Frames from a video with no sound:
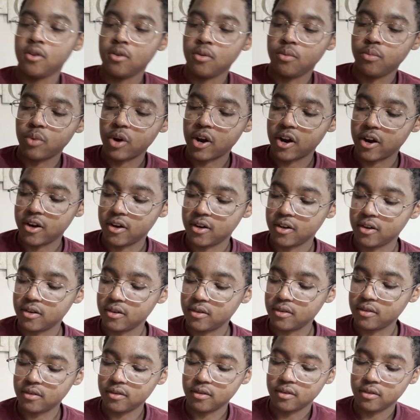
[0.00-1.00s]
where,
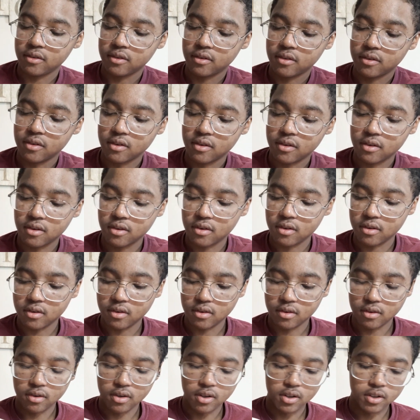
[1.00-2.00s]

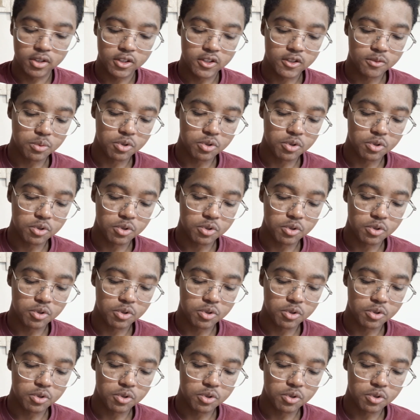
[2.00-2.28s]
at least